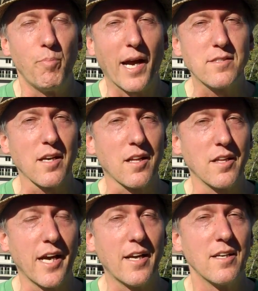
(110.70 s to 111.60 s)

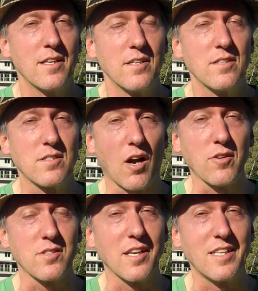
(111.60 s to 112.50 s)
basically
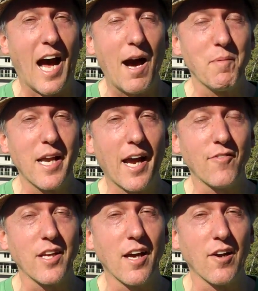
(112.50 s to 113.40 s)
starts to
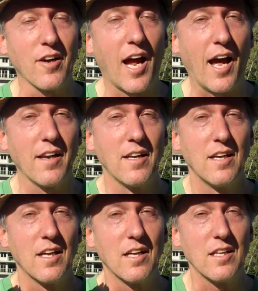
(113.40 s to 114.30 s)
dominate the internet
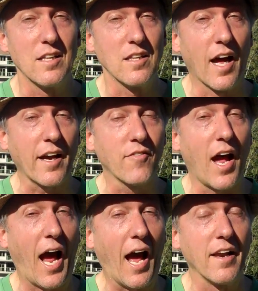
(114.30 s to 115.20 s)
like
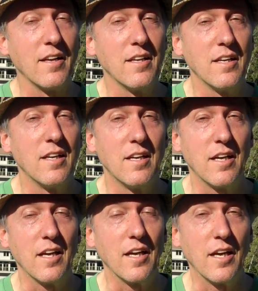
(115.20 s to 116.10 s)
that
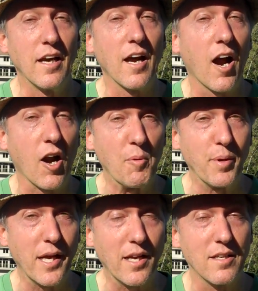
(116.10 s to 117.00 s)
in a
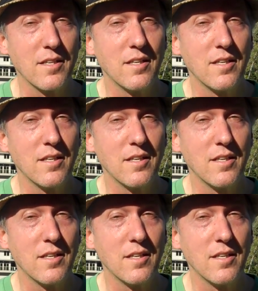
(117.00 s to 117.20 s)
heartbeat,